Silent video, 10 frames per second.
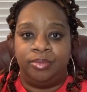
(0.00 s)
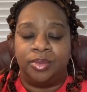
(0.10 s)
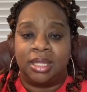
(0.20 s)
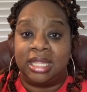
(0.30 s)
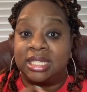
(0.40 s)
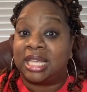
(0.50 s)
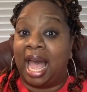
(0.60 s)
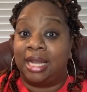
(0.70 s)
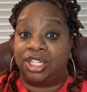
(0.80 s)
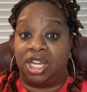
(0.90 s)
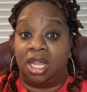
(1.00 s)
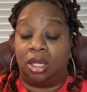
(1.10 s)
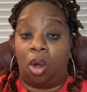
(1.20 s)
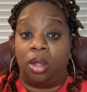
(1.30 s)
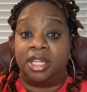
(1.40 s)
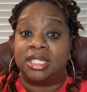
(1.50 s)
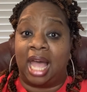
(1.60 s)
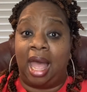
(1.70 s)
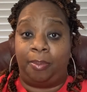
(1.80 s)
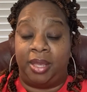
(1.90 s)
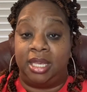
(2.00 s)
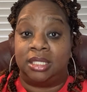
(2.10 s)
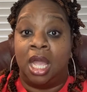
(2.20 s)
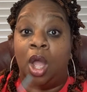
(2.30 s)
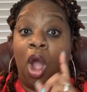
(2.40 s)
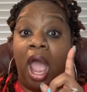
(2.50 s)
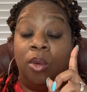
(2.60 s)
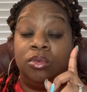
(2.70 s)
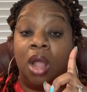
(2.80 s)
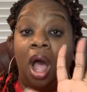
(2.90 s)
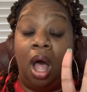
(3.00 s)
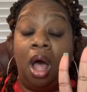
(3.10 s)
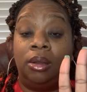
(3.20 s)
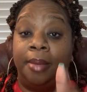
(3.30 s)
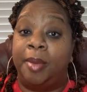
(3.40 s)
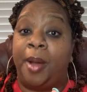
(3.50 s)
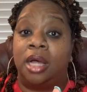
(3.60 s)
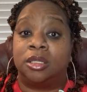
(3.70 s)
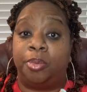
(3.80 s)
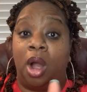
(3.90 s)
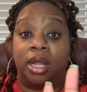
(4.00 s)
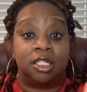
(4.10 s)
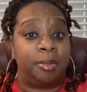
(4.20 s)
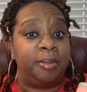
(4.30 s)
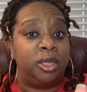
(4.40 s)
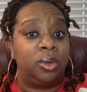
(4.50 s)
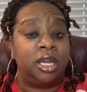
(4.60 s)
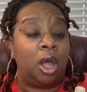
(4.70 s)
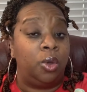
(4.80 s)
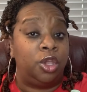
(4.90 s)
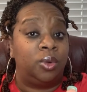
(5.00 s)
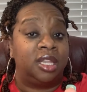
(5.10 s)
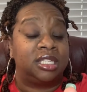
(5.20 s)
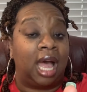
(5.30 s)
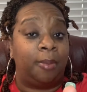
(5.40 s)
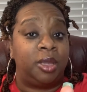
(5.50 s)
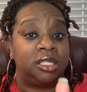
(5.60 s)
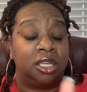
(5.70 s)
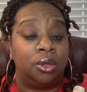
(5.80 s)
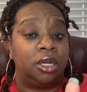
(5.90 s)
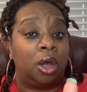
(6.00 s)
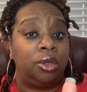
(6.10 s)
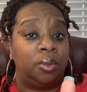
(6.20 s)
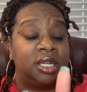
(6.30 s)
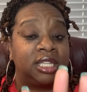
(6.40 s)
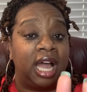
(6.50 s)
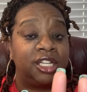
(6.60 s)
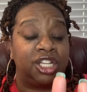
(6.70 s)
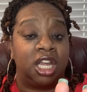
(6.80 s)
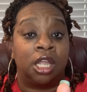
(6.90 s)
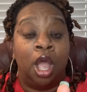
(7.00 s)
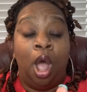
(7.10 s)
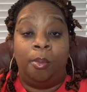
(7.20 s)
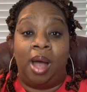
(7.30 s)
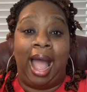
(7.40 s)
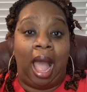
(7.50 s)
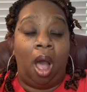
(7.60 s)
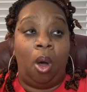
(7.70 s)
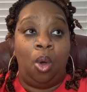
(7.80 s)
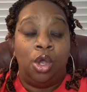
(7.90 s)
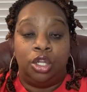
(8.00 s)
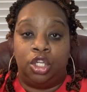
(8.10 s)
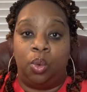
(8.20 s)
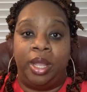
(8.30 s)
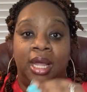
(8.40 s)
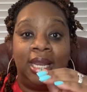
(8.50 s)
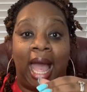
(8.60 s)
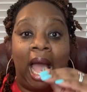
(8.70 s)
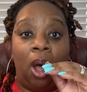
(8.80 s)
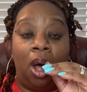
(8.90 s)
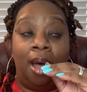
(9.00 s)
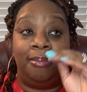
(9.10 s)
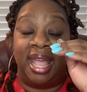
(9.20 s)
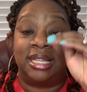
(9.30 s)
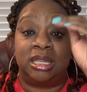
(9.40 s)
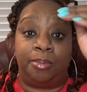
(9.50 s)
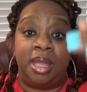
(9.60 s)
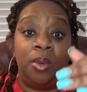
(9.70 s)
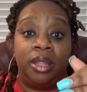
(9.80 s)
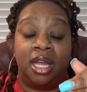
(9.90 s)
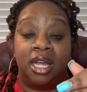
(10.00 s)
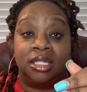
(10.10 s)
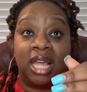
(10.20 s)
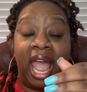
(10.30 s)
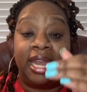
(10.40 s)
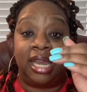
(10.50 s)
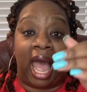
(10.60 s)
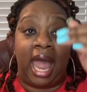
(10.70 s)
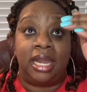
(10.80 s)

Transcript: the side chick or the side piece? And let me pause and part, because maybe you didn't know you were the side piece and you didn't know you were the side chick. But how do we allow a man to be with us and not